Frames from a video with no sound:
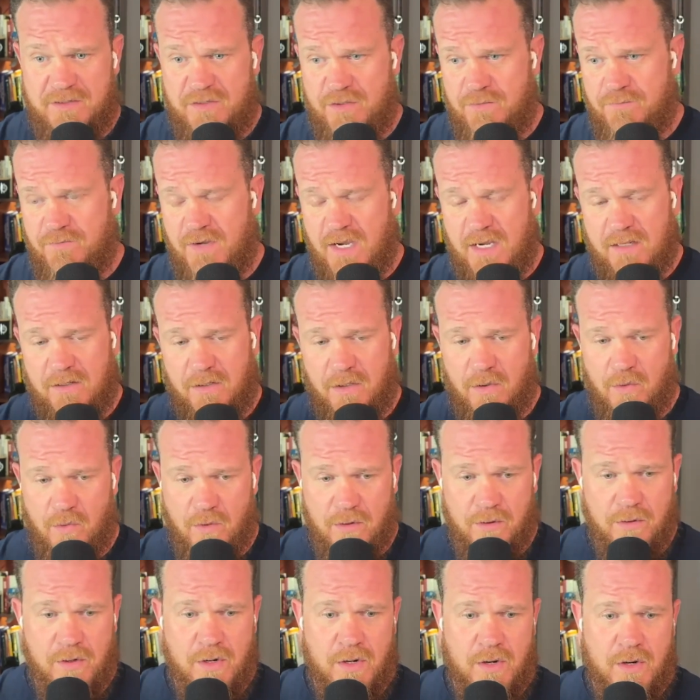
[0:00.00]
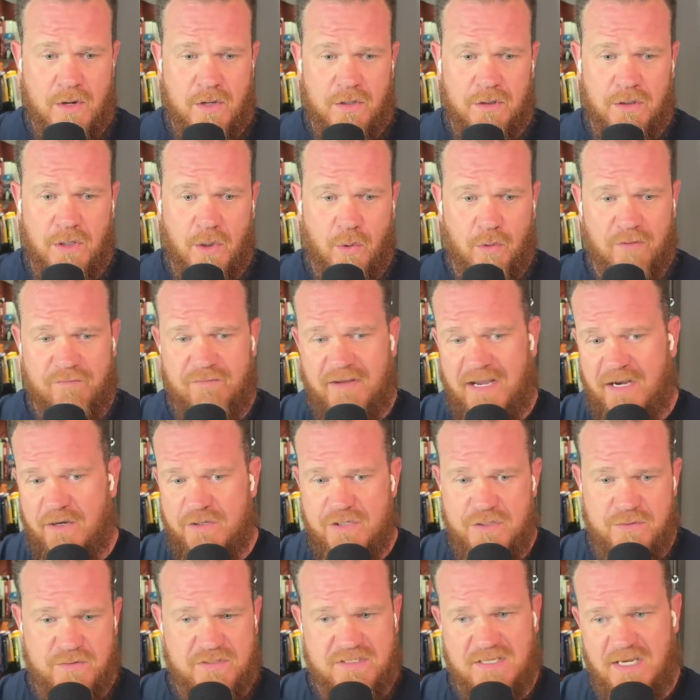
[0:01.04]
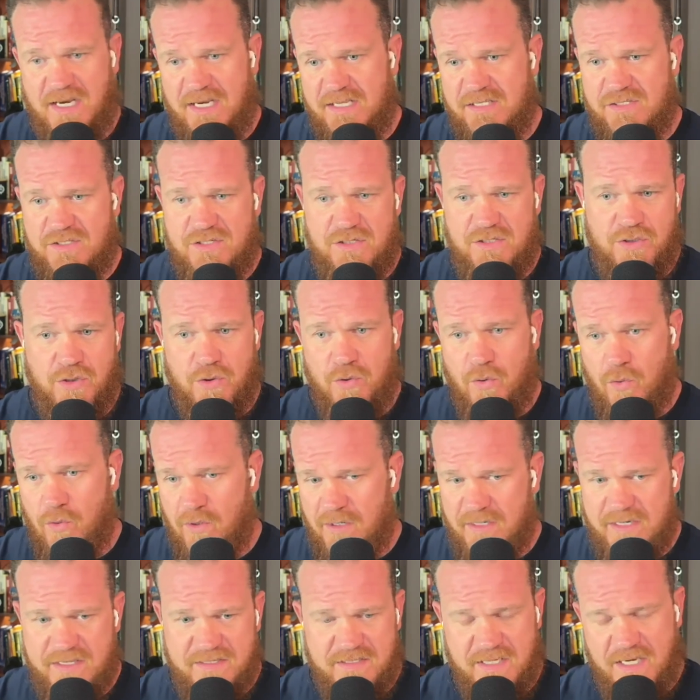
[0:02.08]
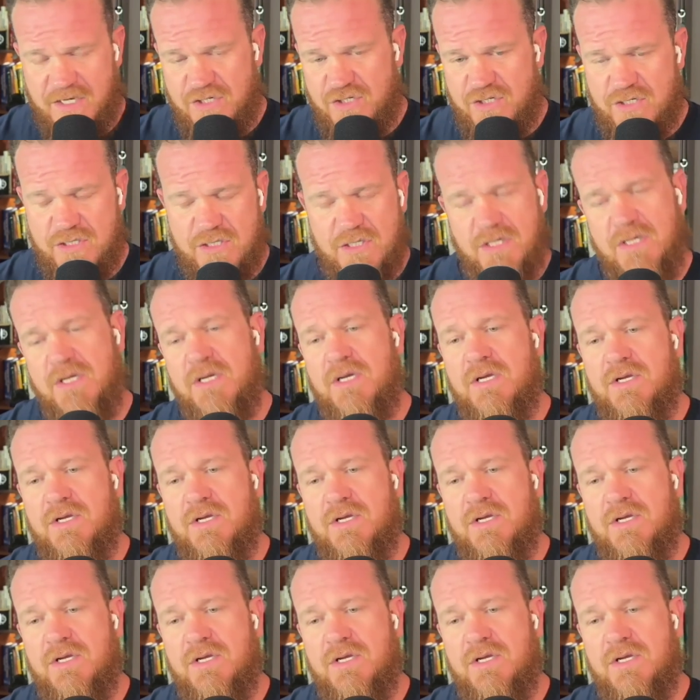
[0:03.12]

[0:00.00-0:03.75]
You've got lower value sites to your organization.